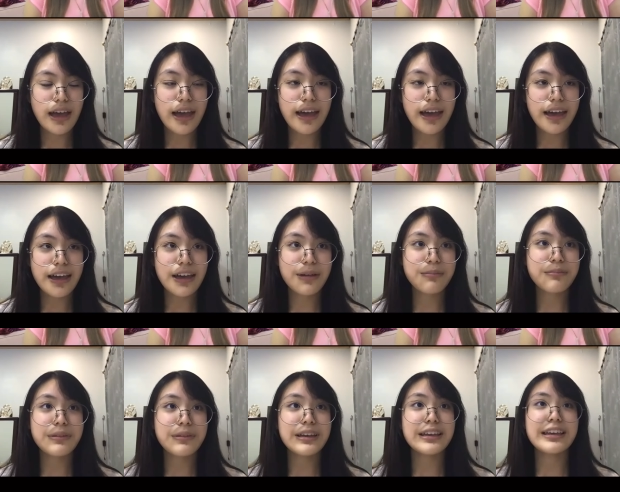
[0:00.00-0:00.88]
am
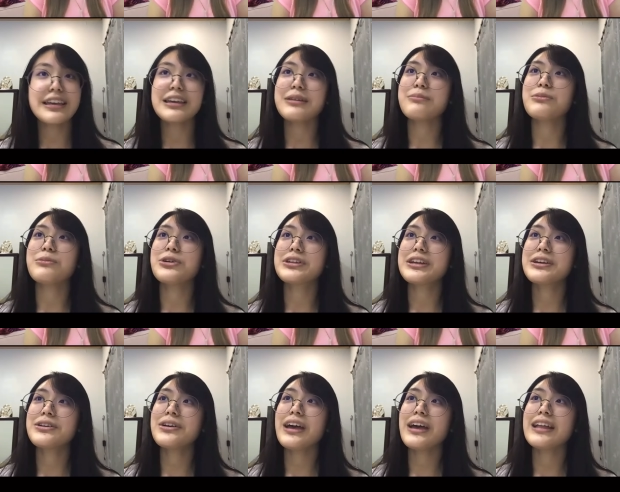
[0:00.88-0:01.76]
a
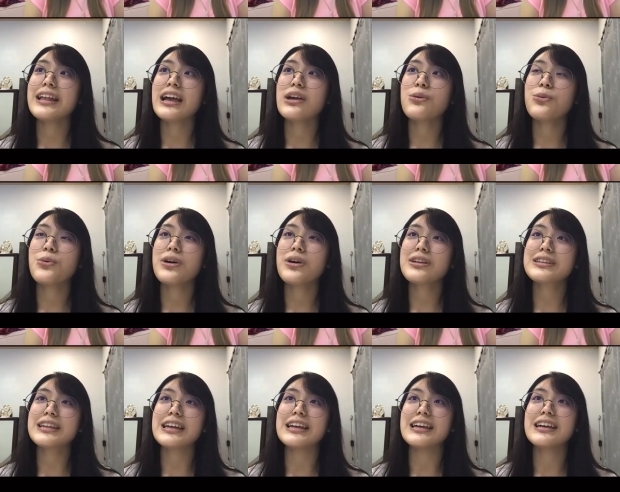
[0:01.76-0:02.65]
model and I've worked
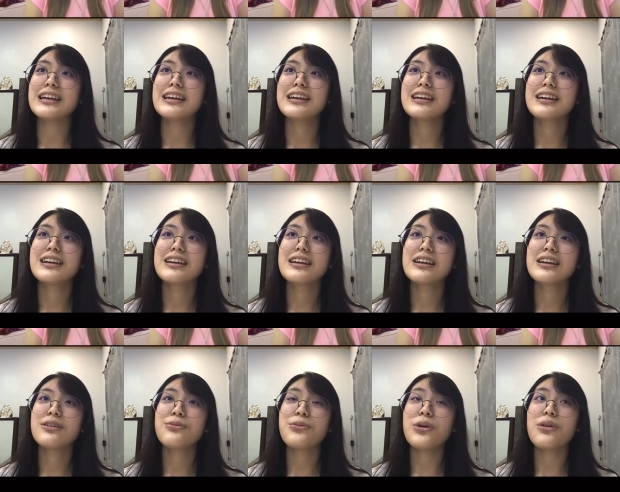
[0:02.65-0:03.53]
there for a